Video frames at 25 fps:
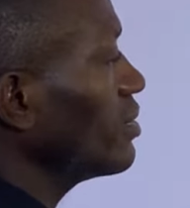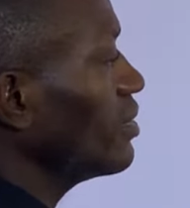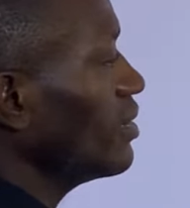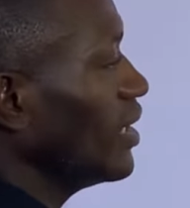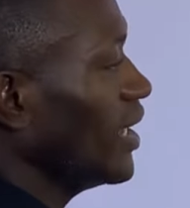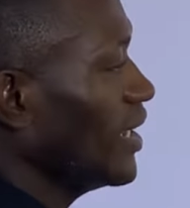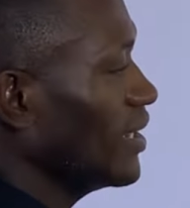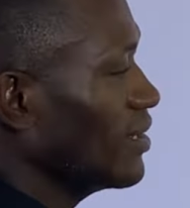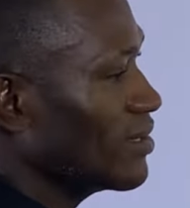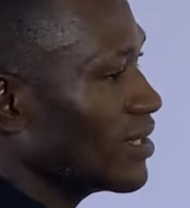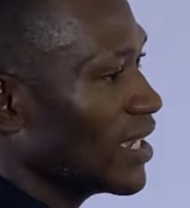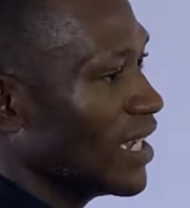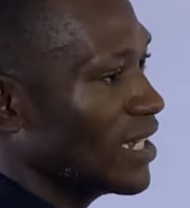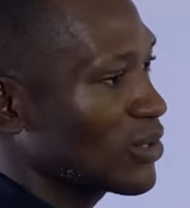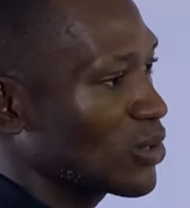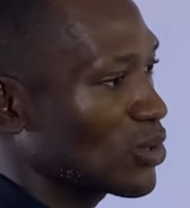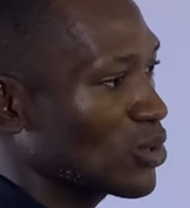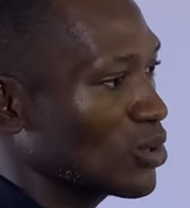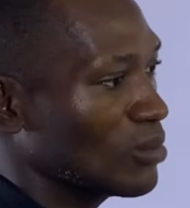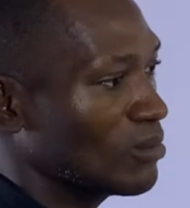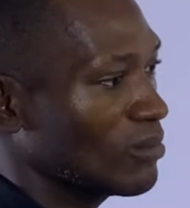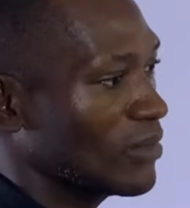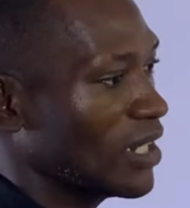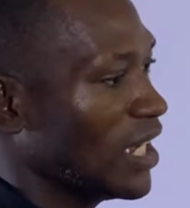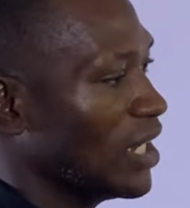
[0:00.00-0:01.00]
let's
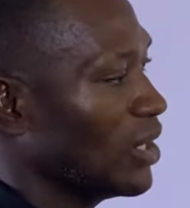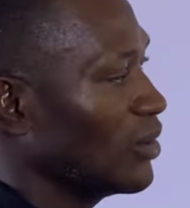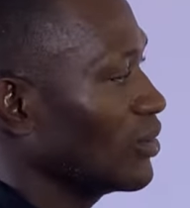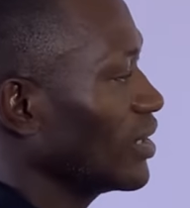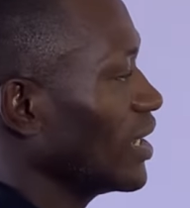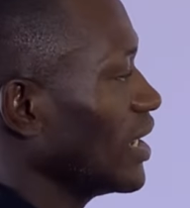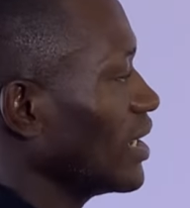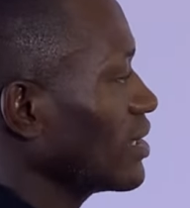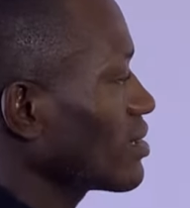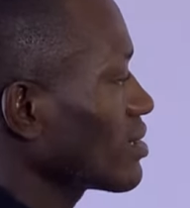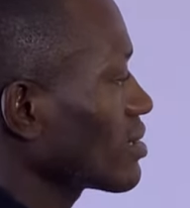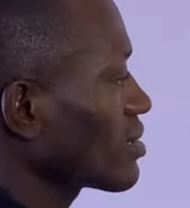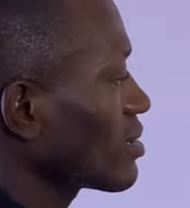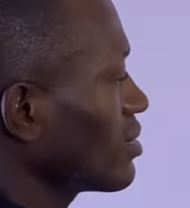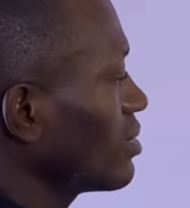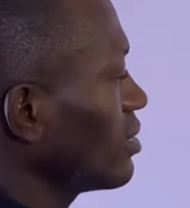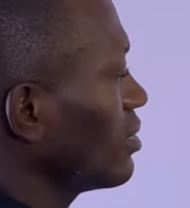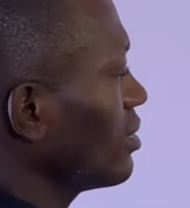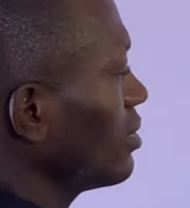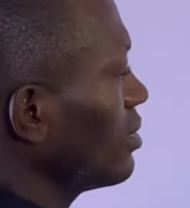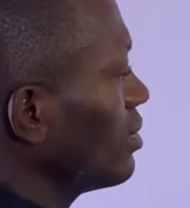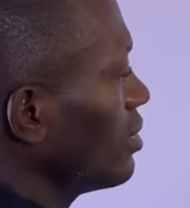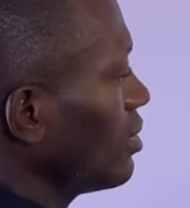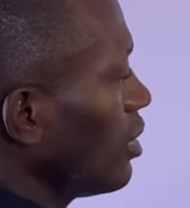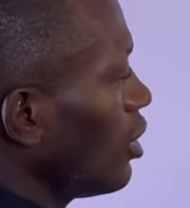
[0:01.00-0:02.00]
assume now that
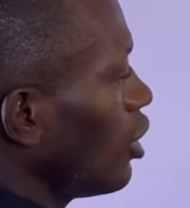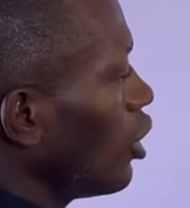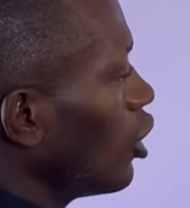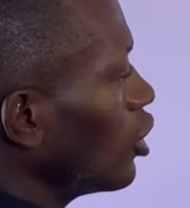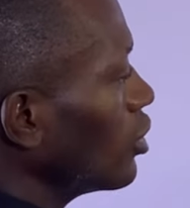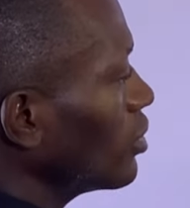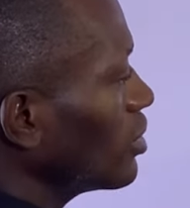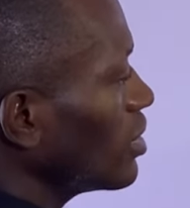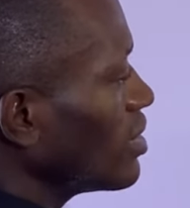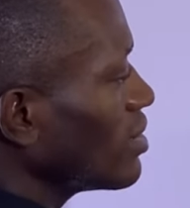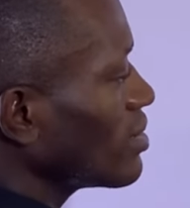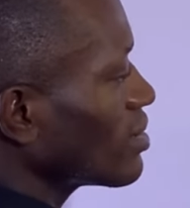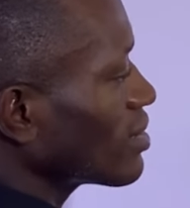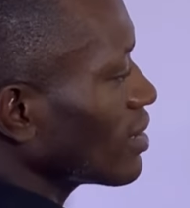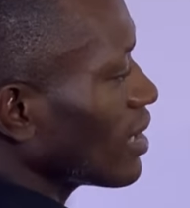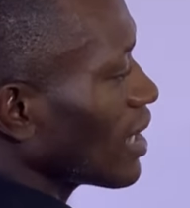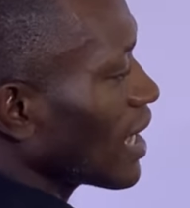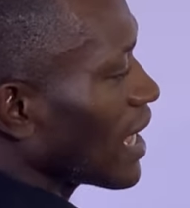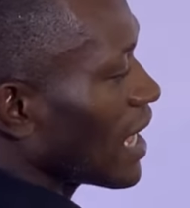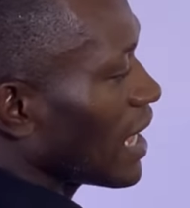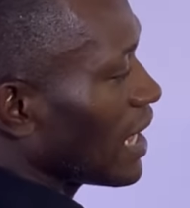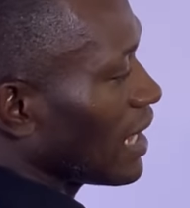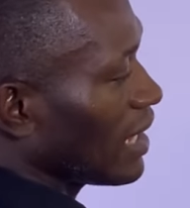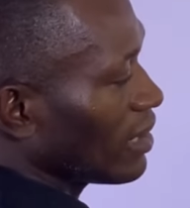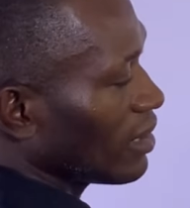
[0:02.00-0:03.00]
all these
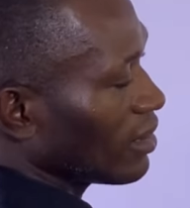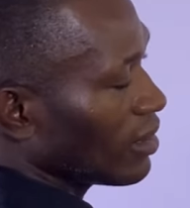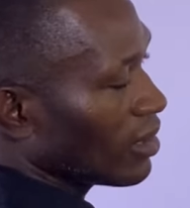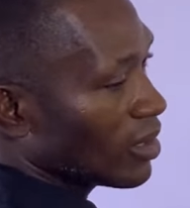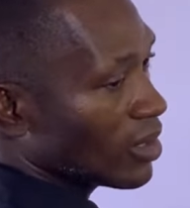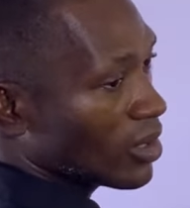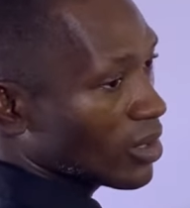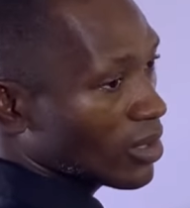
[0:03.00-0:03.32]
are